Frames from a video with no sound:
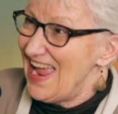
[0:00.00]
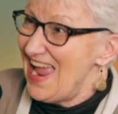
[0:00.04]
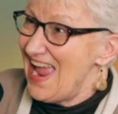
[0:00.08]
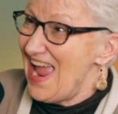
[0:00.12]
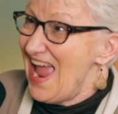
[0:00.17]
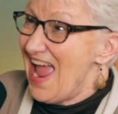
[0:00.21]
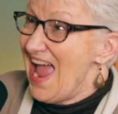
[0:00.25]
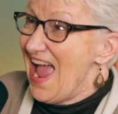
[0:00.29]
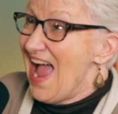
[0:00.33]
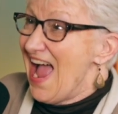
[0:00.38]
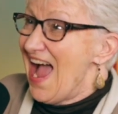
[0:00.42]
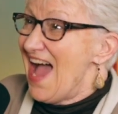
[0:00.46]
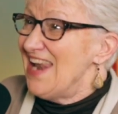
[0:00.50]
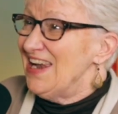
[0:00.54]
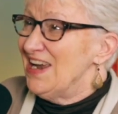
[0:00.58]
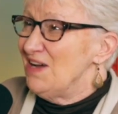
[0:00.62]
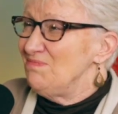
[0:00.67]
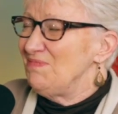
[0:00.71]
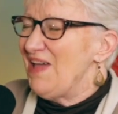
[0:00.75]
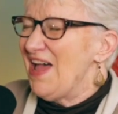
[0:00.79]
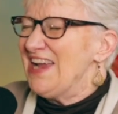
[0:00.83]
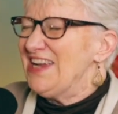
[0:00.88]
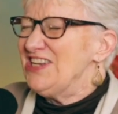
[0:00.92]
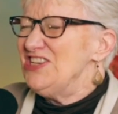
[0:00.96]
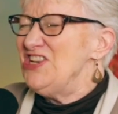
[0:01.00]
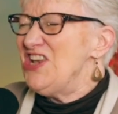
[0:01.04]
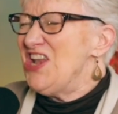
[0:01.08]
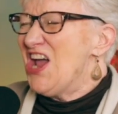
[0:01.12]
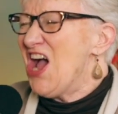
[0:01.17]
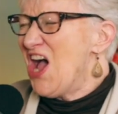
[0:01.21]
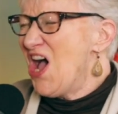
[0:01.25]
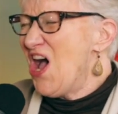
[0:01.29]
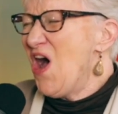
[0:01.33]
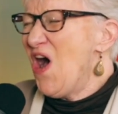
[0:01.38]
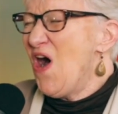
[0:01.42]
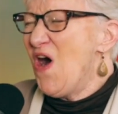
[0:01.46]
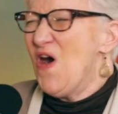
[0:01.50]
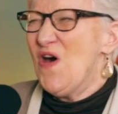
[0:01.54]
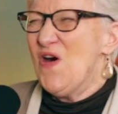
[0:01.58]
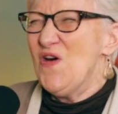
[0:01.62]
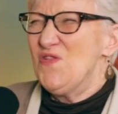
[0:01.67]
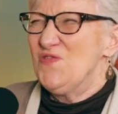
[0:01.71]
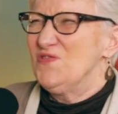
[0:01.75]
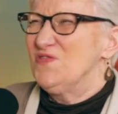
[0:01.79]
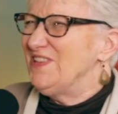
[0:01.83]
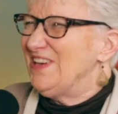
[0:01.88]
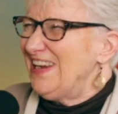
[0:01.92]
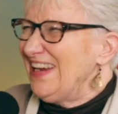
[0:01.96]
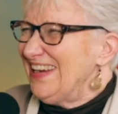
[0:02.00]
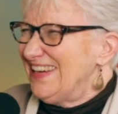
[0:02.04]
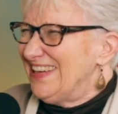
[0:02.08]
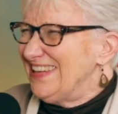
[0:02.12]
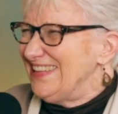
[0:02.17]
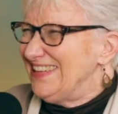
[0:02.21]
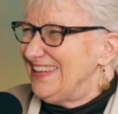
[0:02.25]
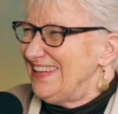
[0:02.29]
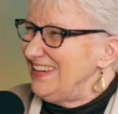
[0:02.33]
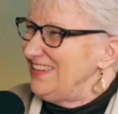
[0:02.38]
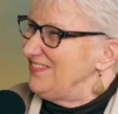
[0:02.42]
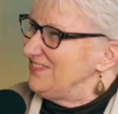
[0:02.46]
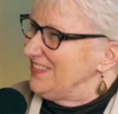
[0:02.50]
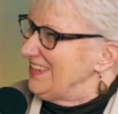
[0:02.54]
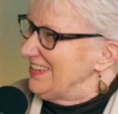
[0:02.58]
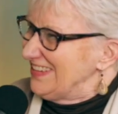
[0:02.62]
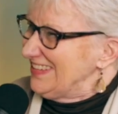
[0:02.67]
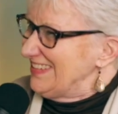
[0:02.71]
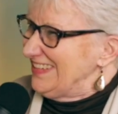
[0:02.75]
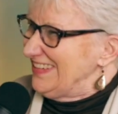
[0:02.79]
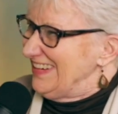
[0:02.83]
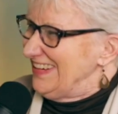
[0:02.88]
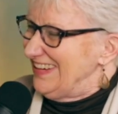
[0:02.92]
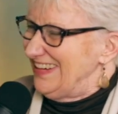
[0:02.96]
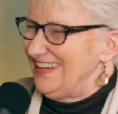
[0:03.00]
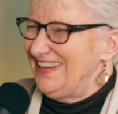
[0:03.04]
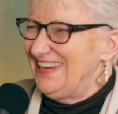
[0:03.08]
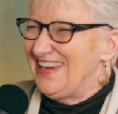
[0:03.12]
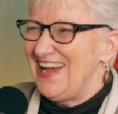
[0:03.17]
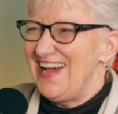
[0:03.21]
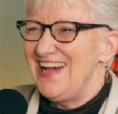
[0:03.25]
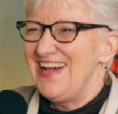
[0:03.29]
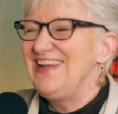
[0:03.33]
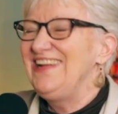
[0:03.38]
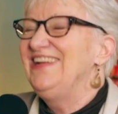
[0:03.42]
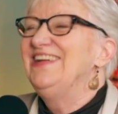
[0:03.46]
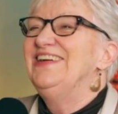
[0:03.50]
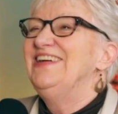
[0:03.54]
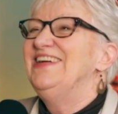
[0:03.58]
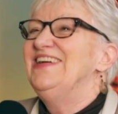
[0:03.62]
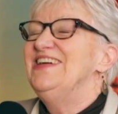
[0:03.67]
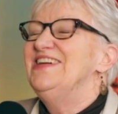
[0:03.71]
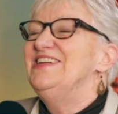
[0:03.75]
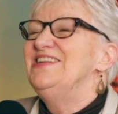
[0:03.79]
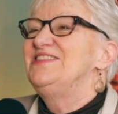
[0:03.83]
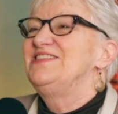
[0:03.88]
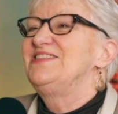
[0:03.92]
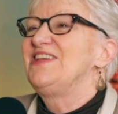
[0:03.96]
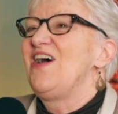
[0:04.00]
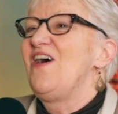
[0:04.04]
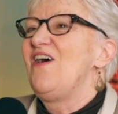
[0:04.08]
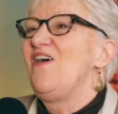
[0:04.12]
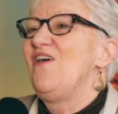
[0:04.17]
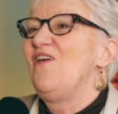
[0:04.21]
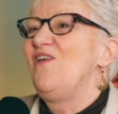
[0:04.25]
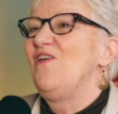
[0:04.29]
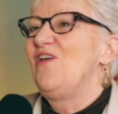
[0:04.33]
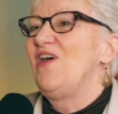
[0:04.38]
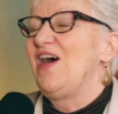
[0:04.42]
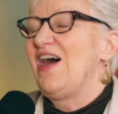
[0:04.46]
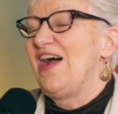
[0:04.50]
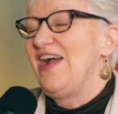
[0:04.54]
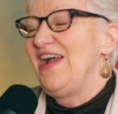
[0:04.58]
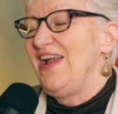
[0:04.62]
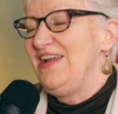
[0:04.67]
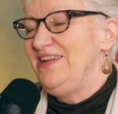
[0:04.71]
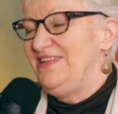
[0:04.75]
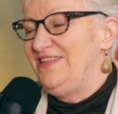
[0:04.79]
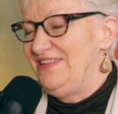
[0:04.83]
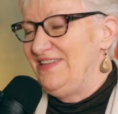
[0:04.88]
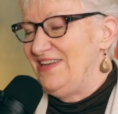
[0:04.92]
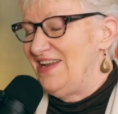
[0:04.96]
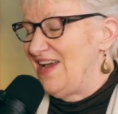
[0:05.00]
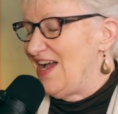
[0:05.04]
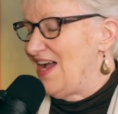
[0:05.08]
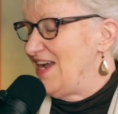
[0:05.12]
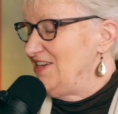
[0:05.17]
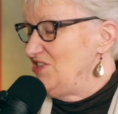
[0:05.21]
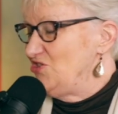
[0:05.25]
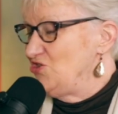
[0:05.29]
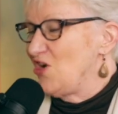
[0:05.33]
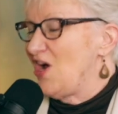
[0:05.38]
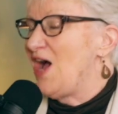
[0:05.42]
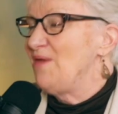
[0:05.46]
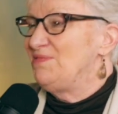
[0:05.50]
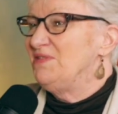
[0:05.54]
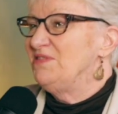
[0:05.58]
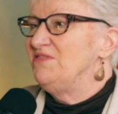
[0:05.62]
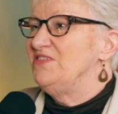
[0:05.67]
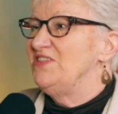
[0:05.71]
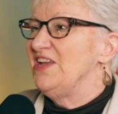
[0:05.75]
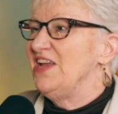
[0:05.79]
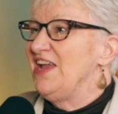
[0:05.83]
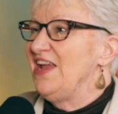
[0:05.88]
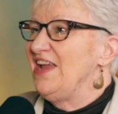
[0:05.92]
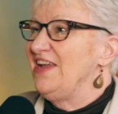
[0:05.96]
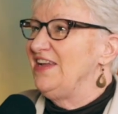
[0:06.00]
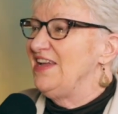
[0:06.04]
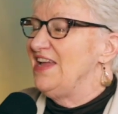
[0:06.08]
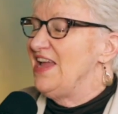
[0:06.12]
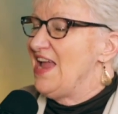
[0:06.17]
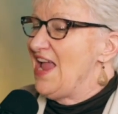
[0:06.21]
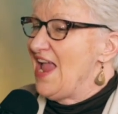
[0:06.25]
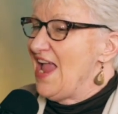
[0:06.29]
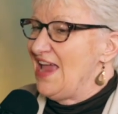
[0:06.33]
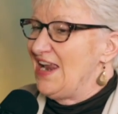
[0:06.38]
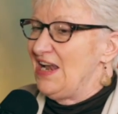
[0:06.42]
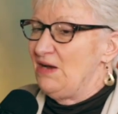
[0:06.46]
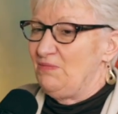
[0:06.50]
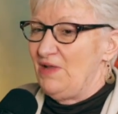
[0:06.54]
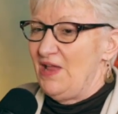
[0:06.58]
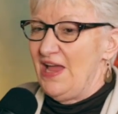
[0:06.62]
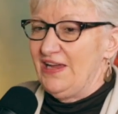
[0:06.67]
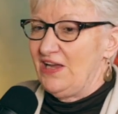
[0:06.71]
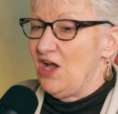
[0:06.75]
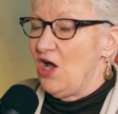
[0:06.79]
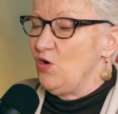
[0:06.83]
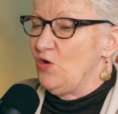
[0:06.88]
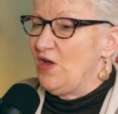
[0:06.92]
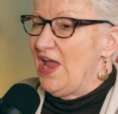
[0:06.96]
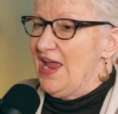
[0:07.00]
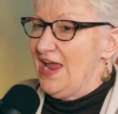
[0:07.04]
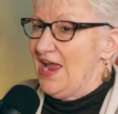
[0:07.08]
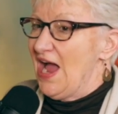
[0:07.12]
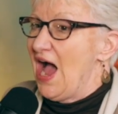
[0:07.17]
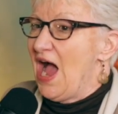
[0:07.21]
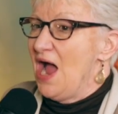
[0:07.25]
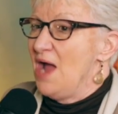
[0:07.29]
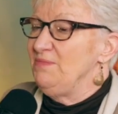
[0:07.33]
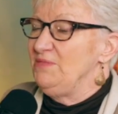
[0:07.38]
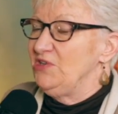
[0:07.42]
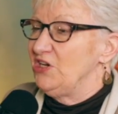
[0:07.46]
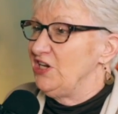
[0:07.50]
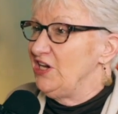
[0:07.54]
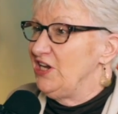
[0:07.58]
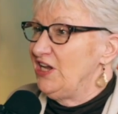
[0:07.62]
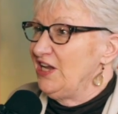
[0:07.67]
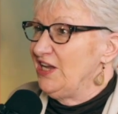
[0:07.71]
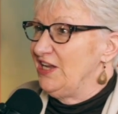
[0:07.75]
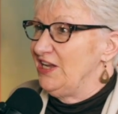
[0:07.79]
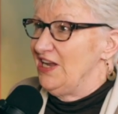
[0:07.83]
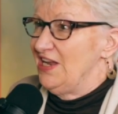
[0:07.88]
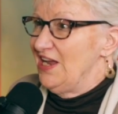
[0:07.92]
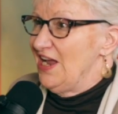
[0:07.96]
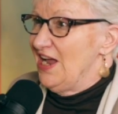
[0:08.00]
course. And I'm like, no, really, really, God. So I I dropped everything, and I'm like, okay, I'm gonna